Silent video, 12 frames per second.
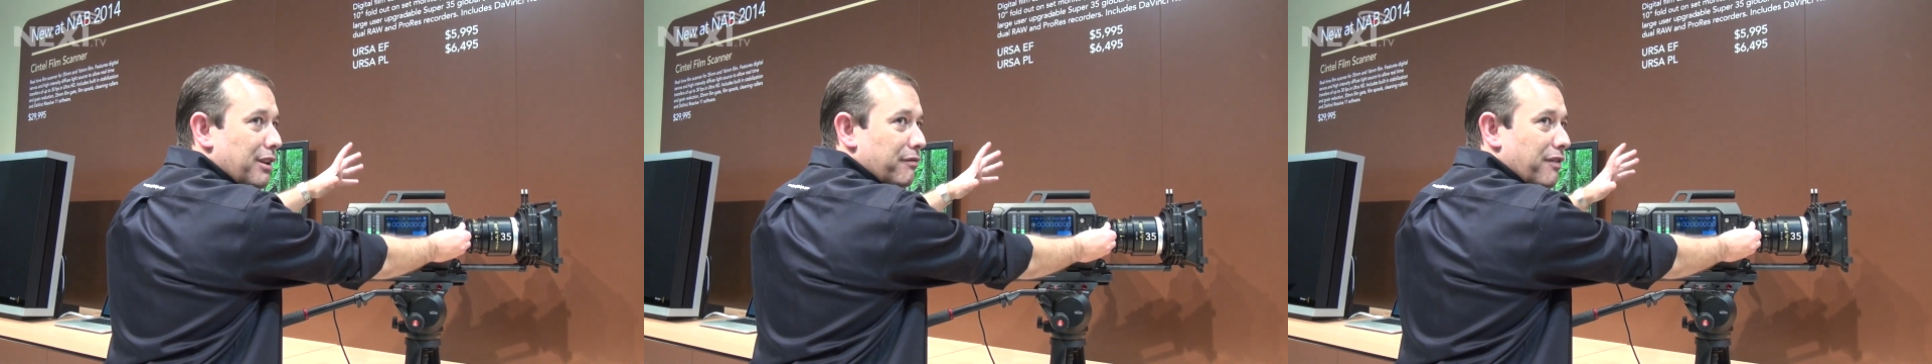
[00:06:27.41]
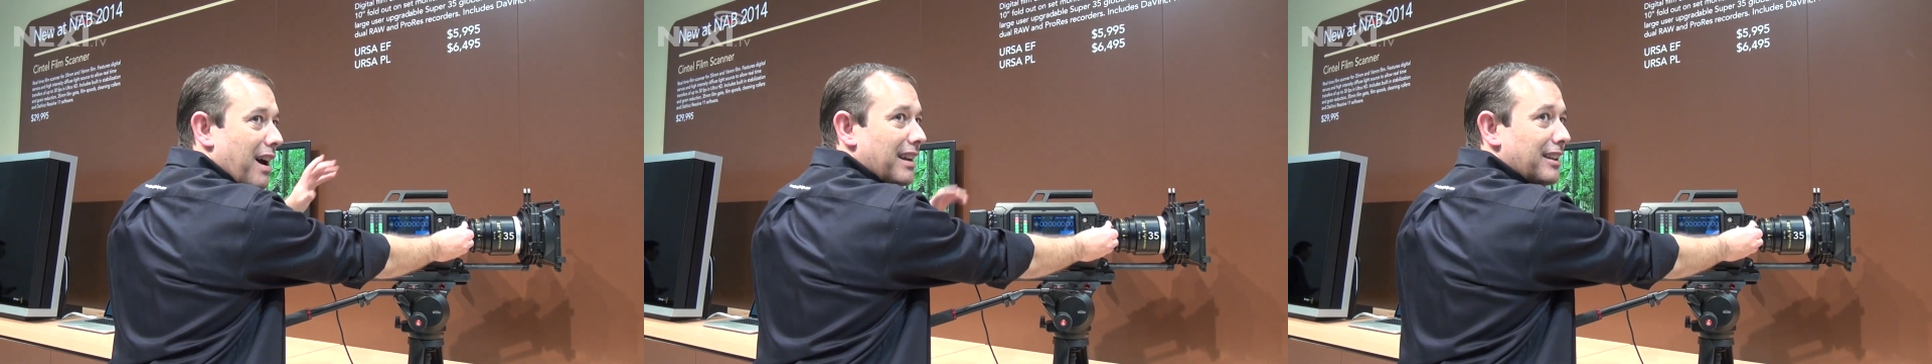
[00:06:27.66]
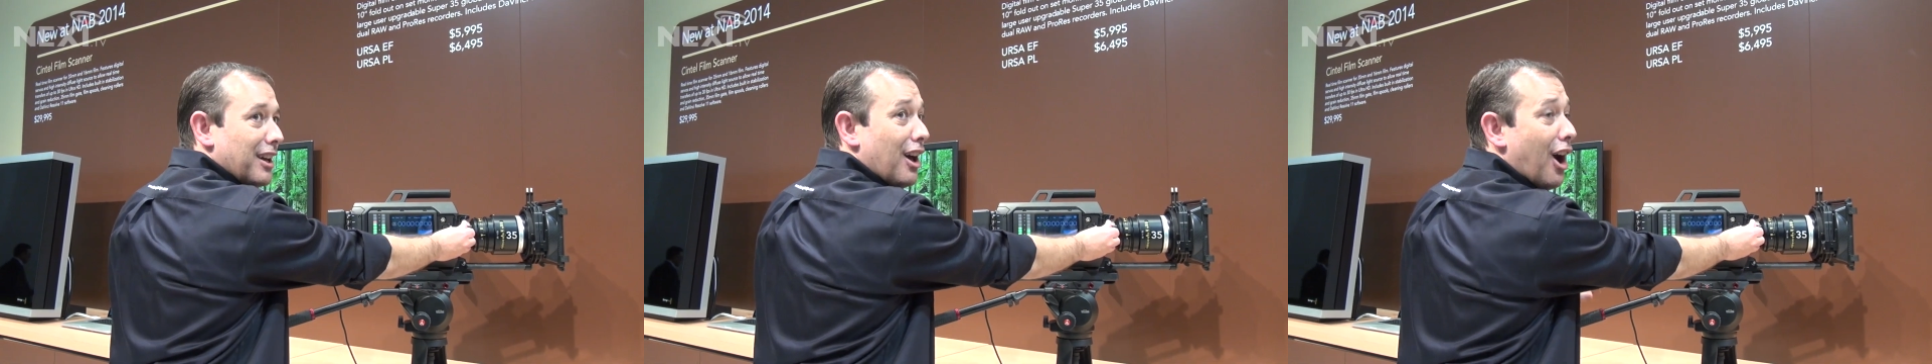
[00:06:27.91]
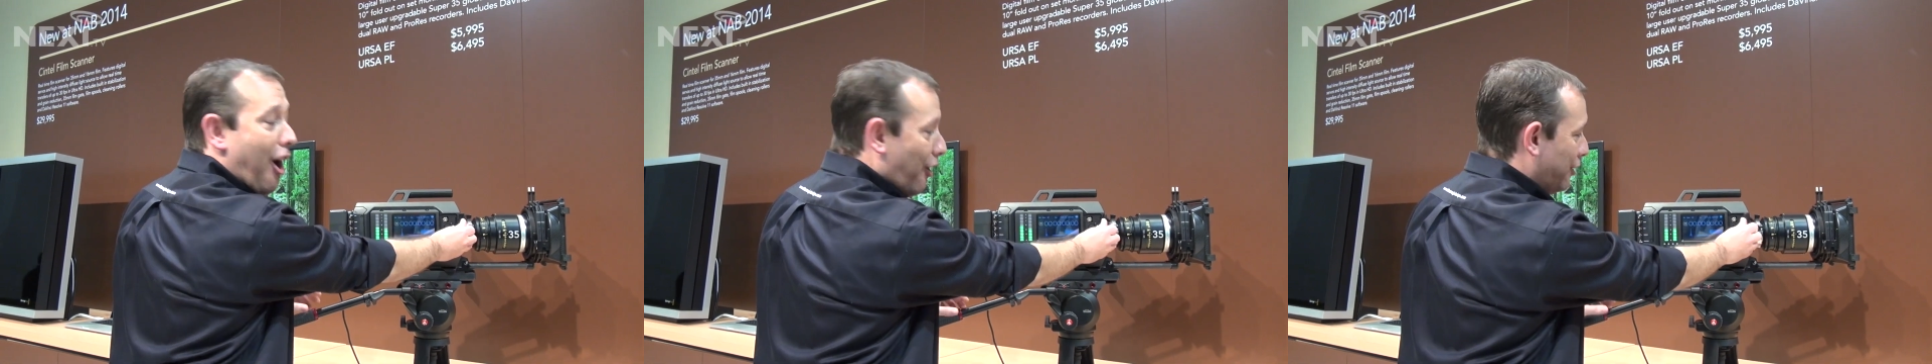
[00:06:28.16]

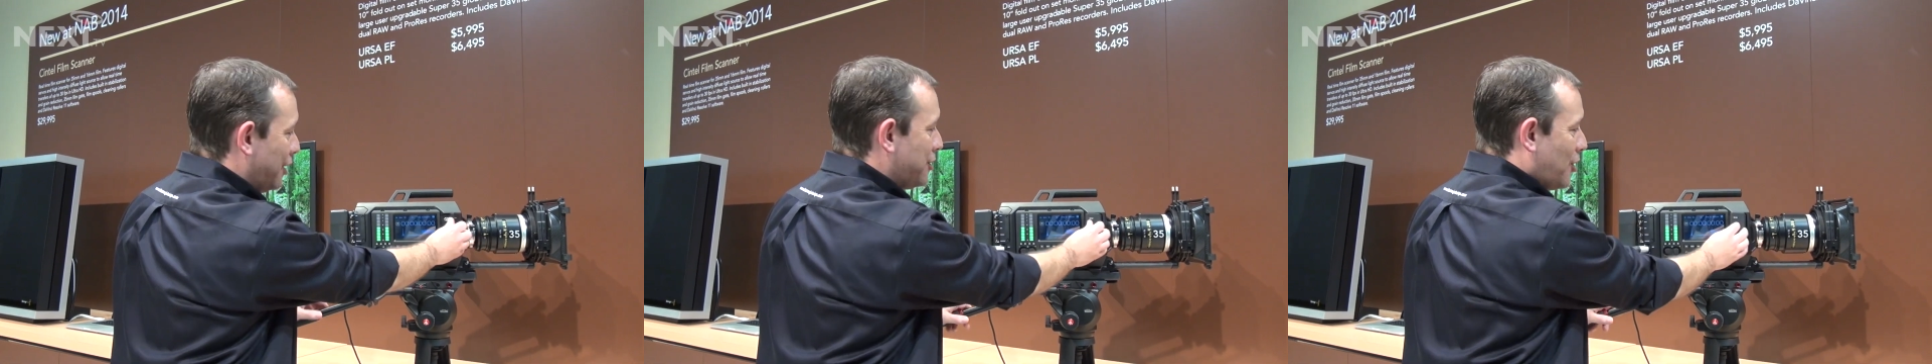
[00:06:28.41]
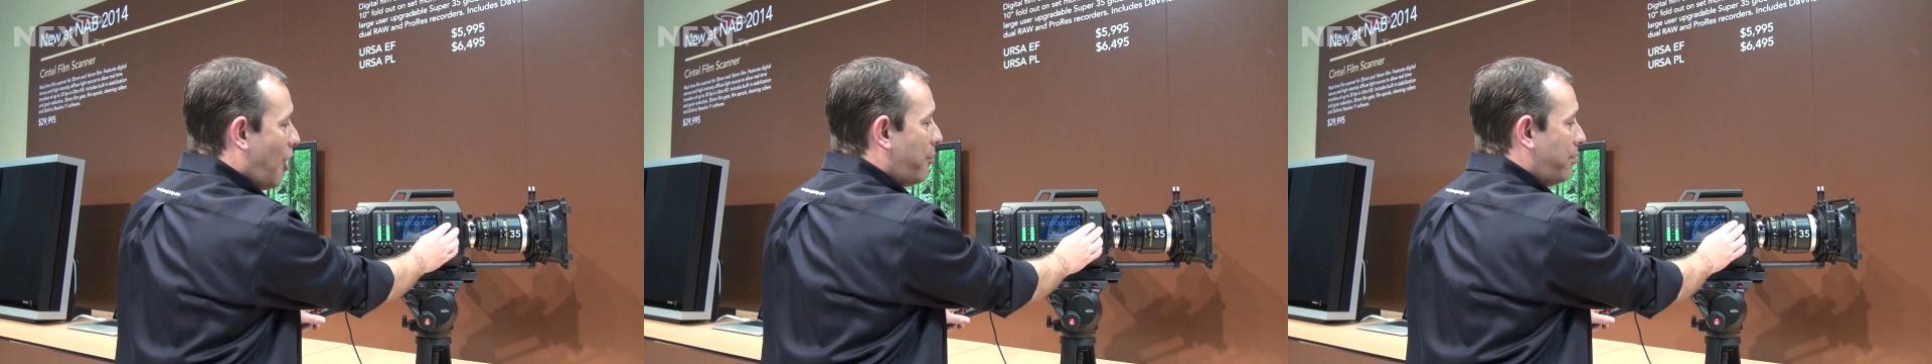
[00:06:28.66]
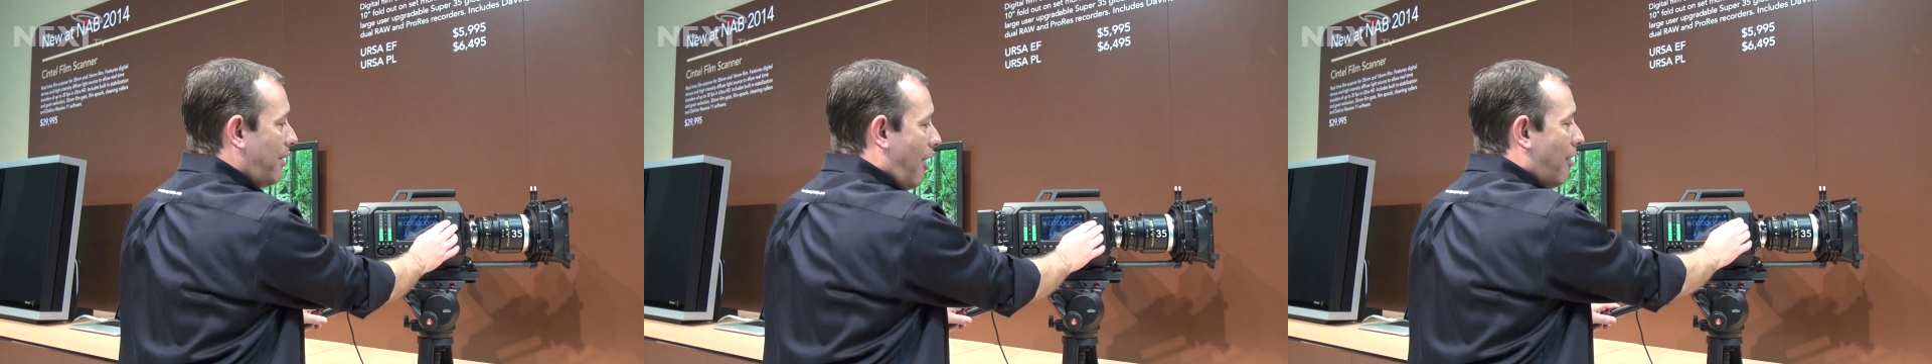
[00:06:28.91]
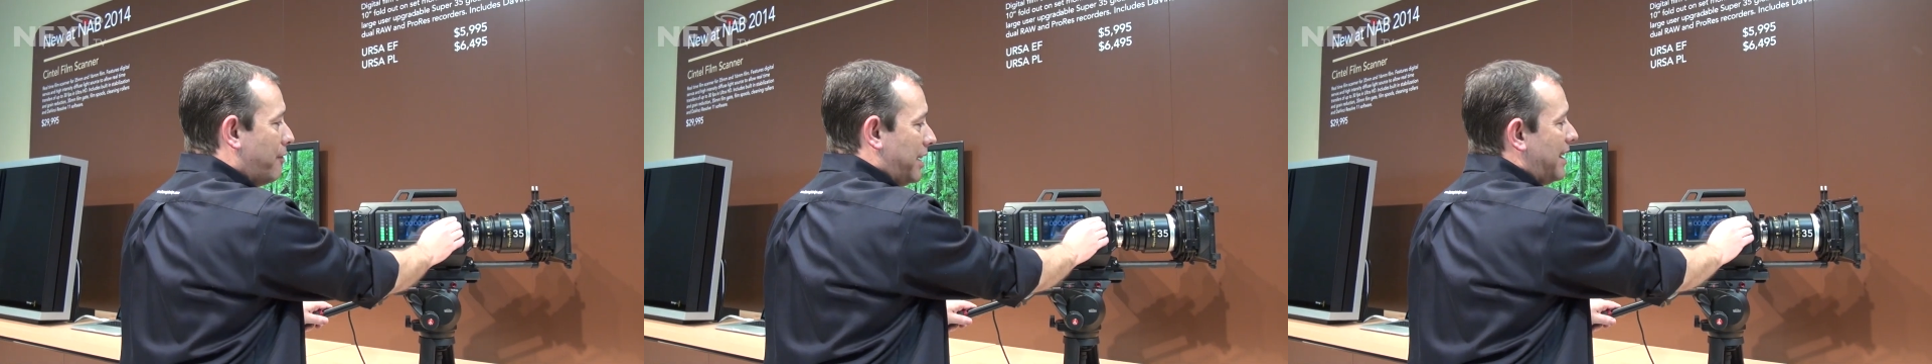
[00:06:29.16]
viewfinder on the top
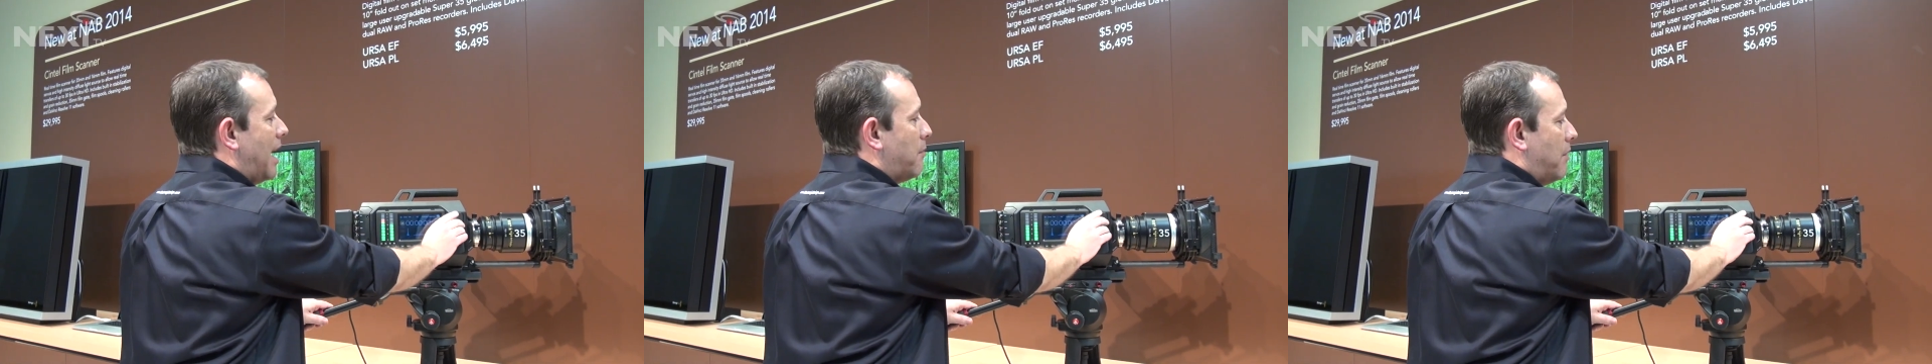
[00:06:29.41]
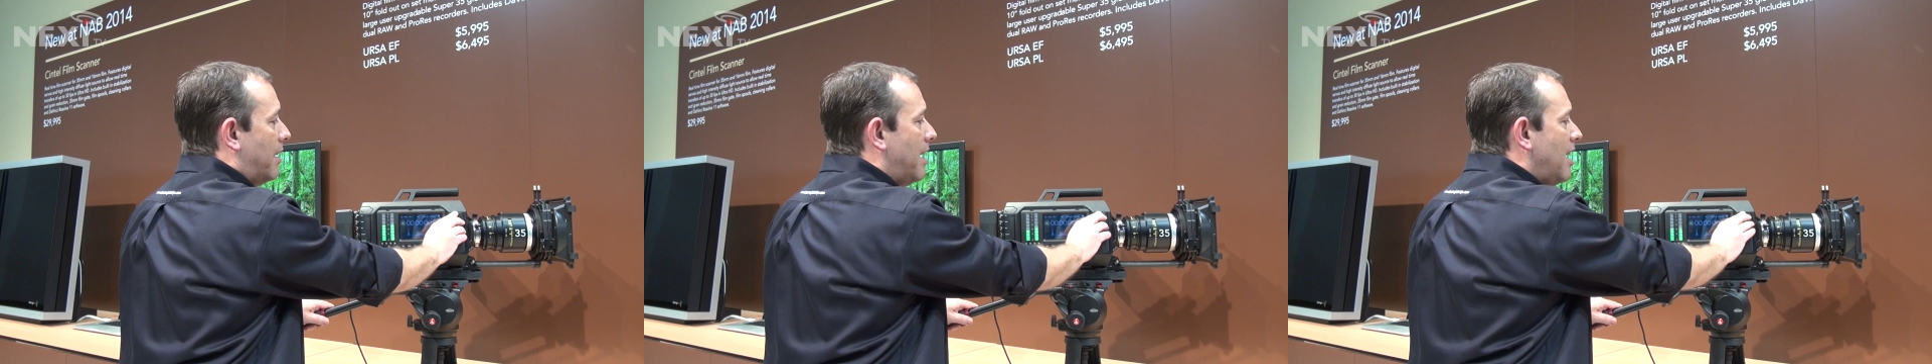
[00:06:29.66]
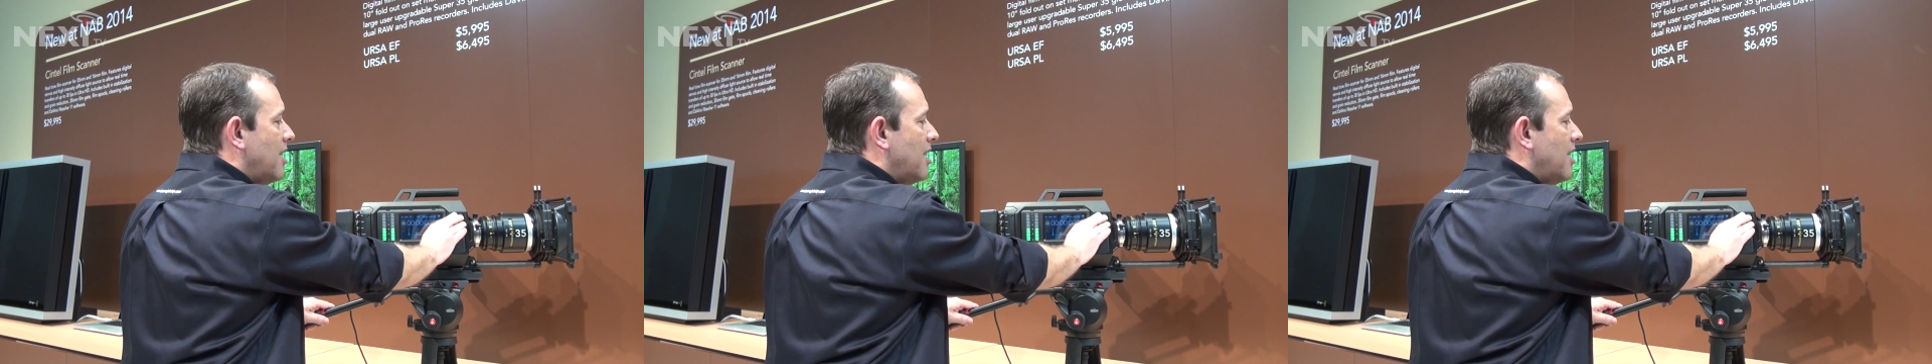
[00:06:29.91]
of the camera.